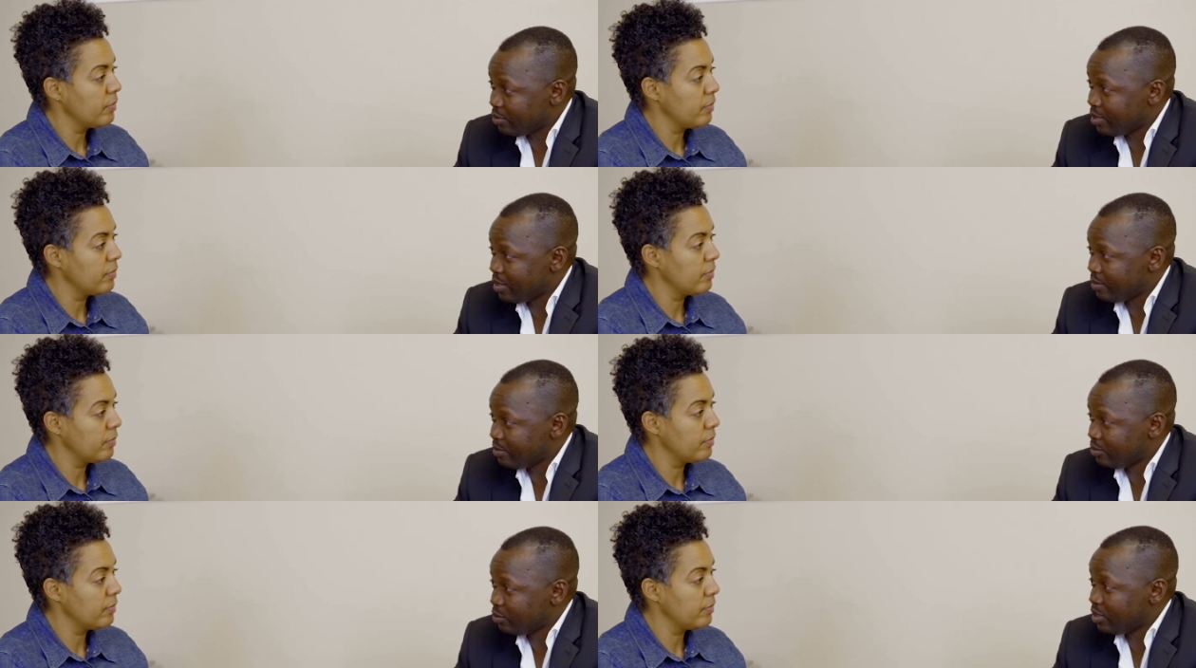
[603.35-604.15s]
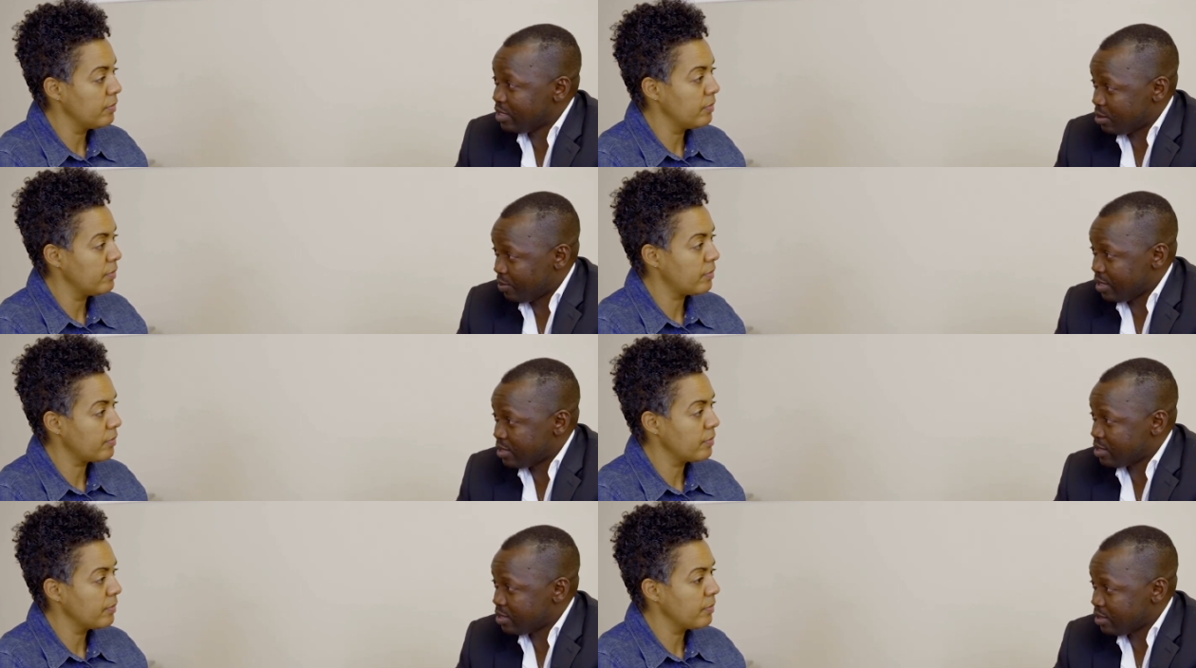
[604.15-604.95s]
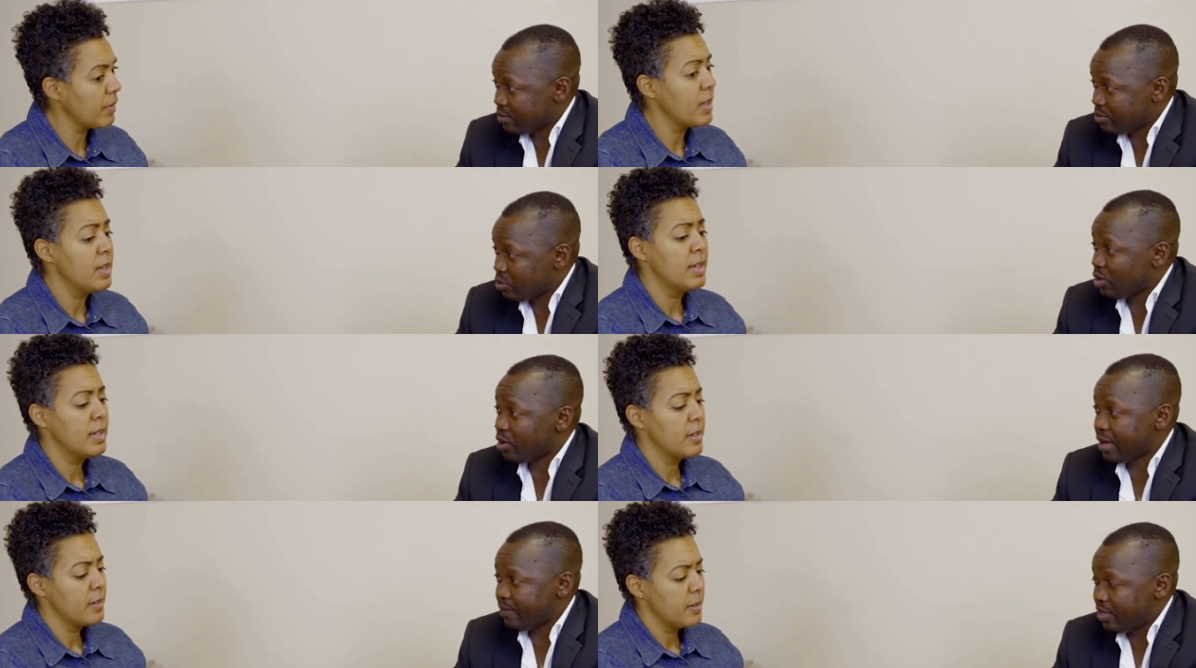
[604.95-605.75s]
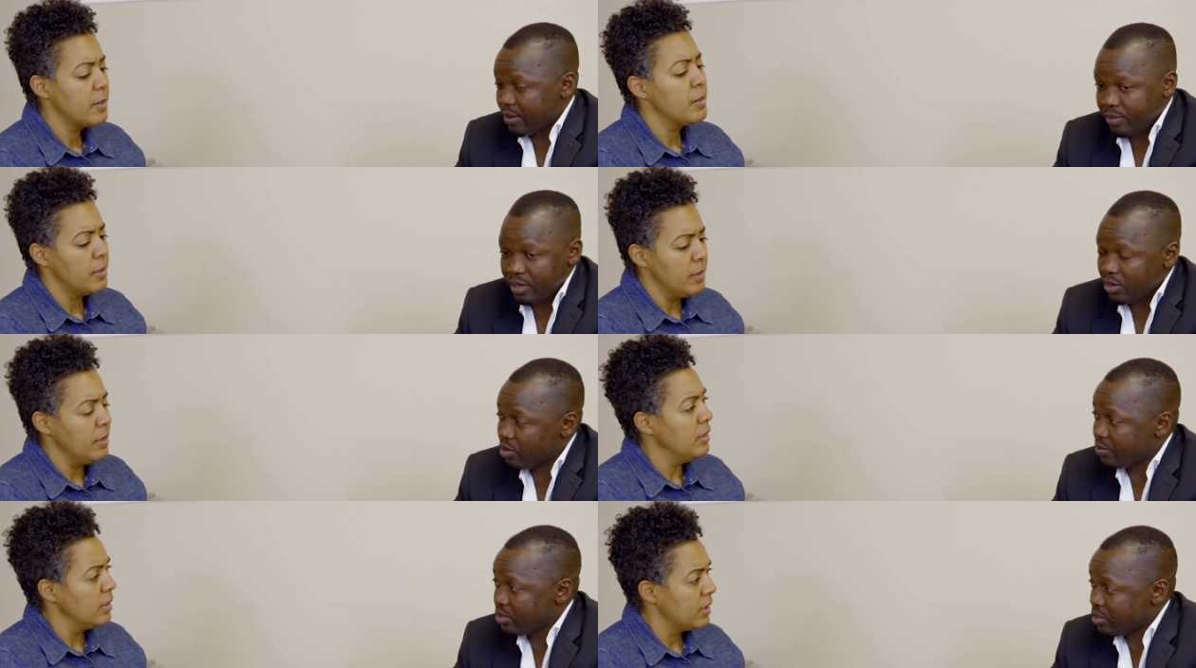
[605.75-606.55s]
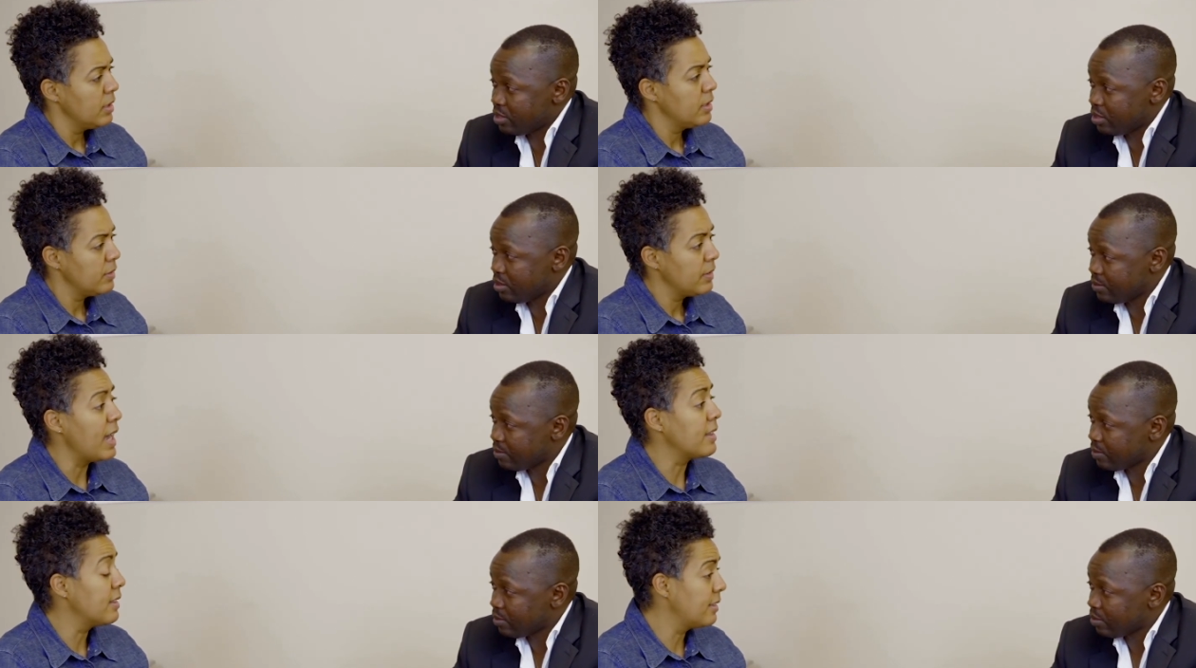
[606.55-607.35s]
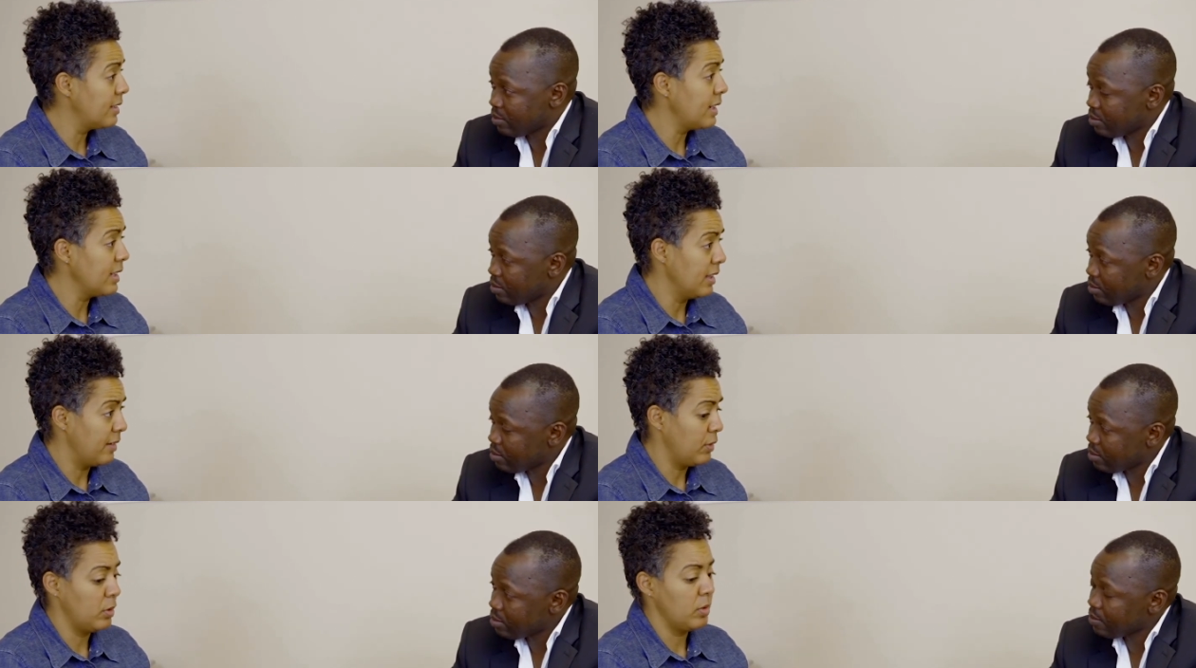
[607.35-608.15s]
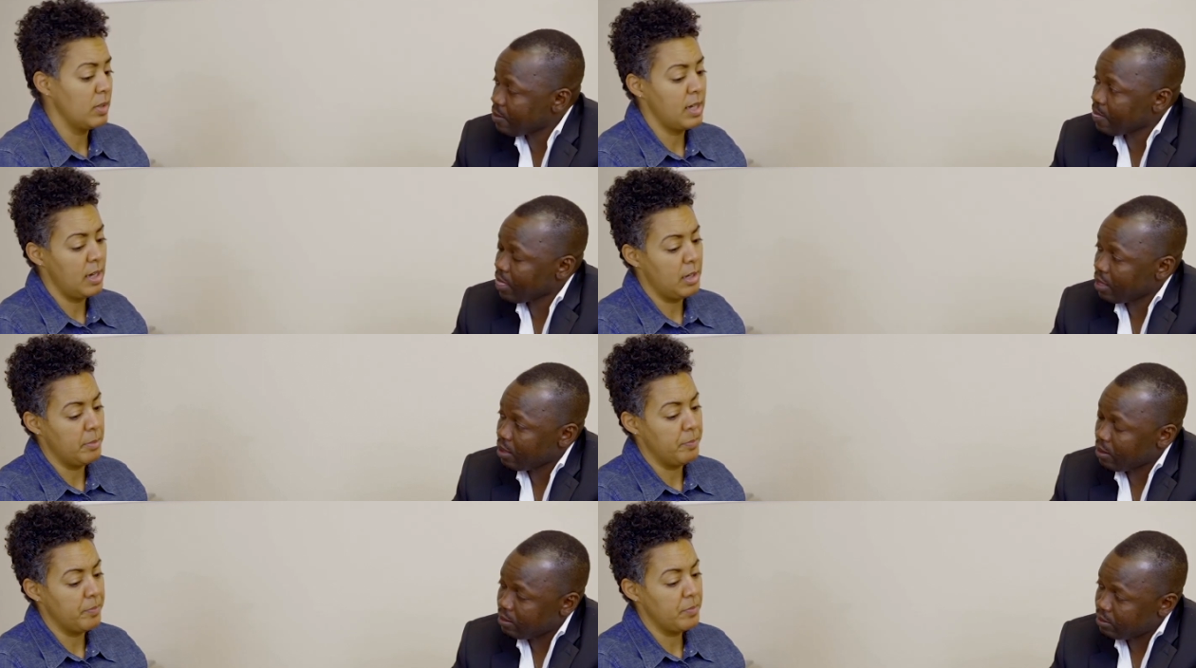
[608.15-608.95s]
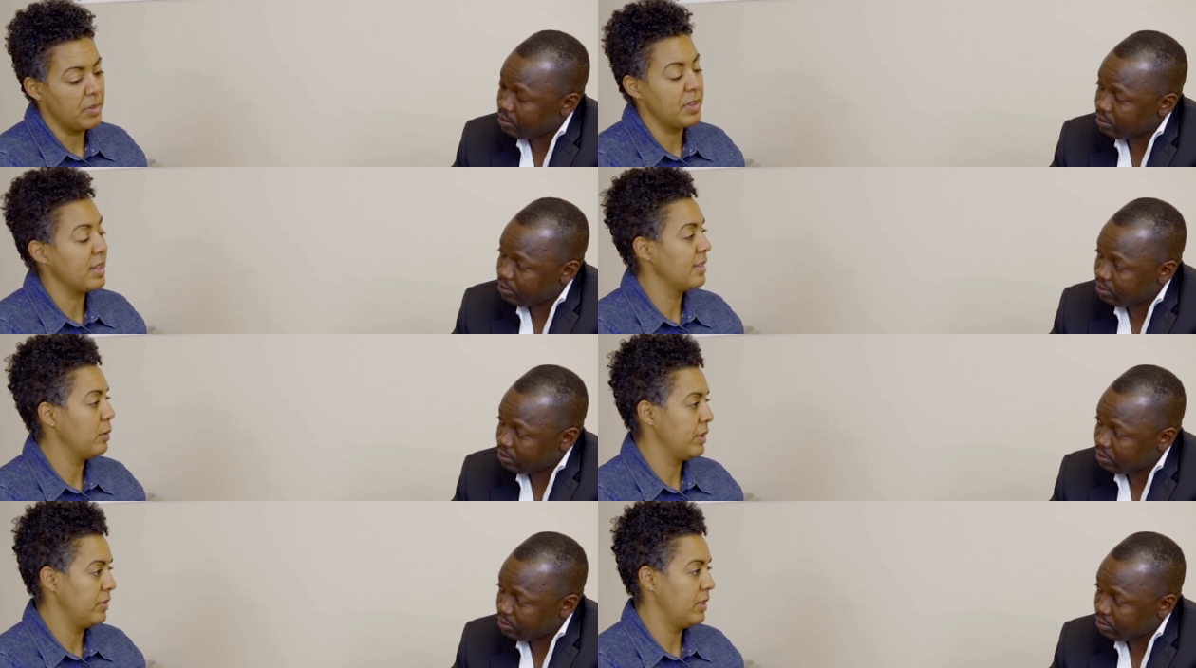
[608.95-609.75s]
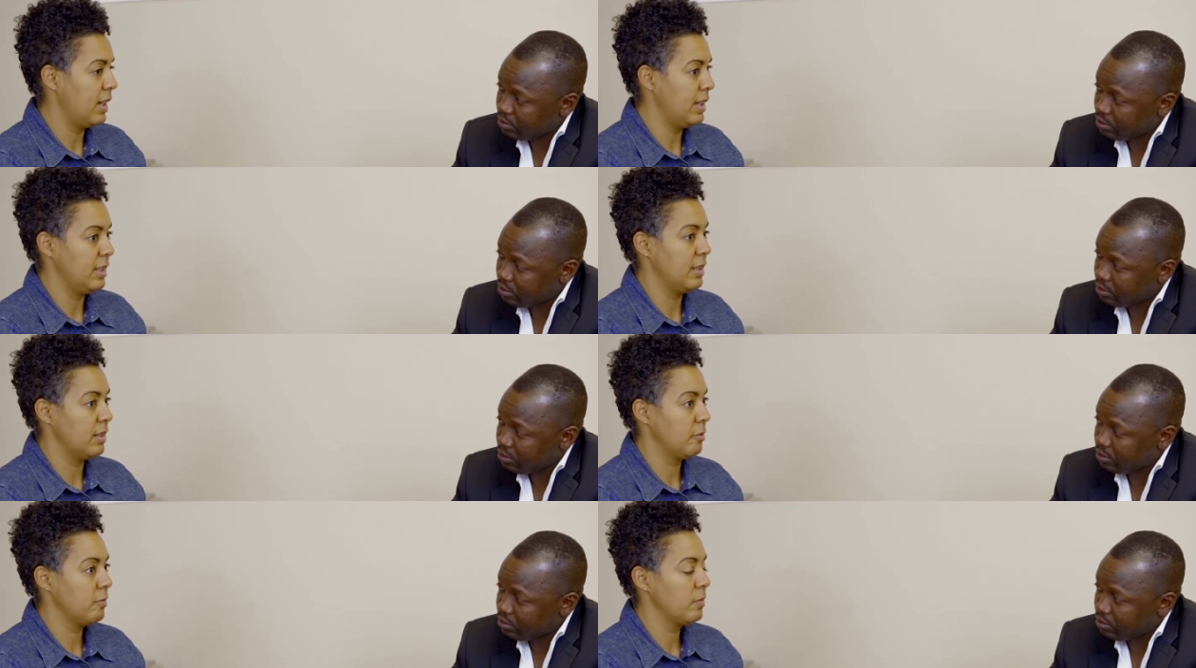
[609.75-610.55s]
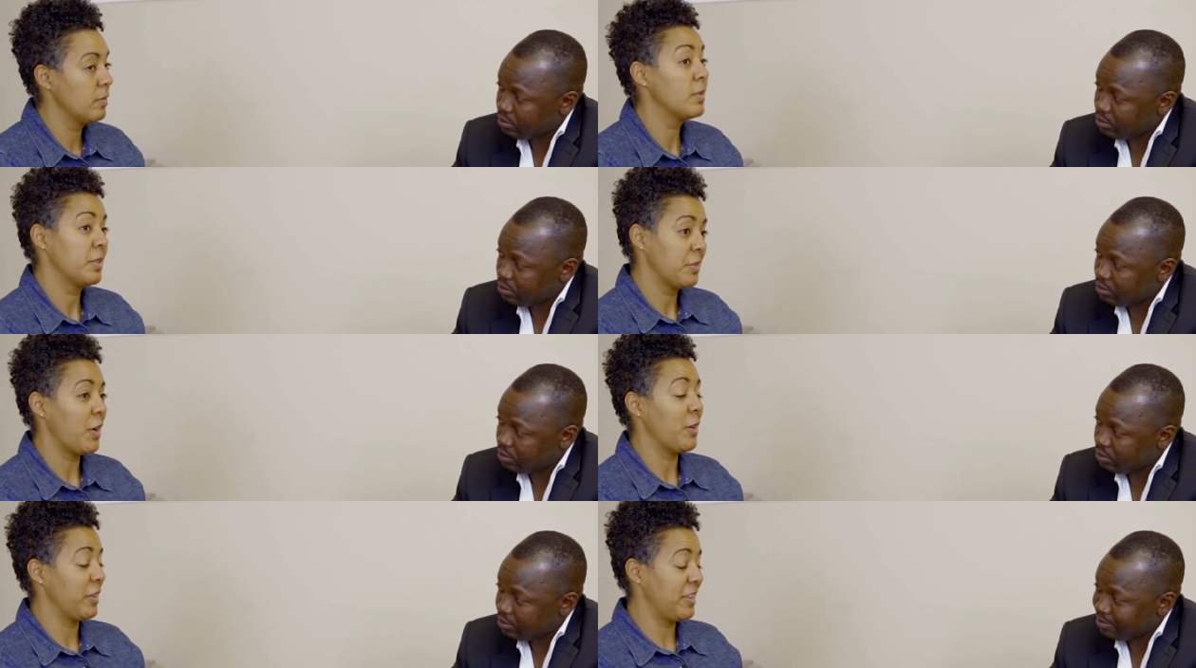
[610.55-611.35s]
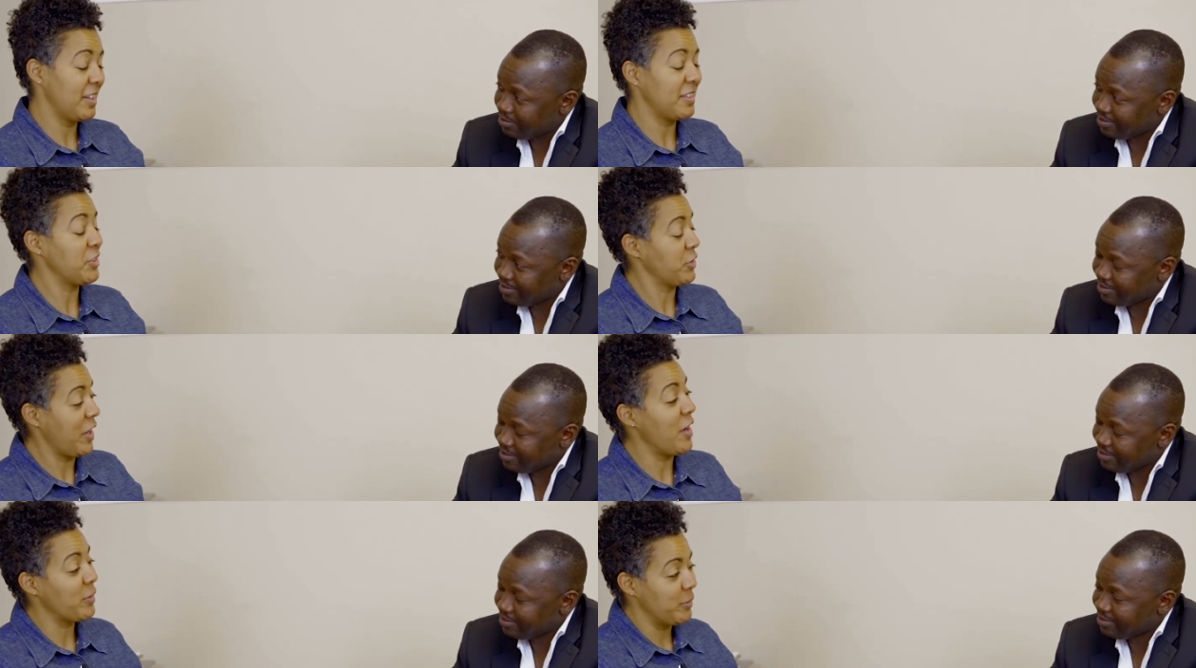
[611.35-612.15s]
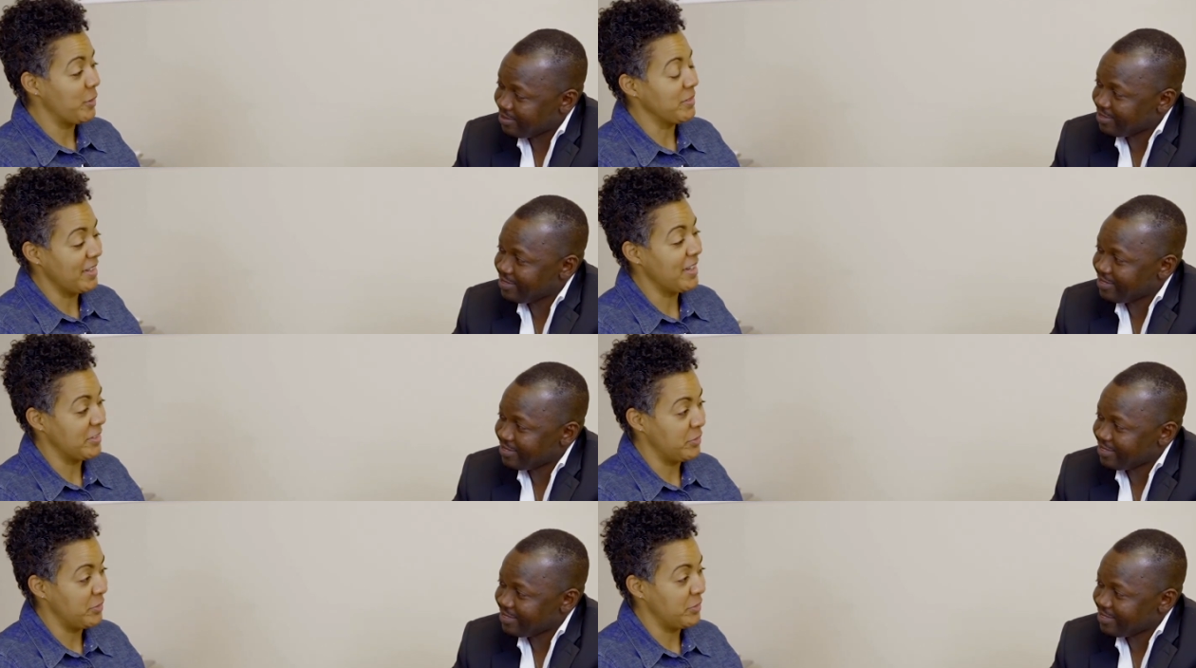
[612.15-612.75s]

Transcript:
Speaker 1: for them for this space? welcome them in their community.
Speaker 2: At the city level, um, the things that we've done are the things that Chicago knows how to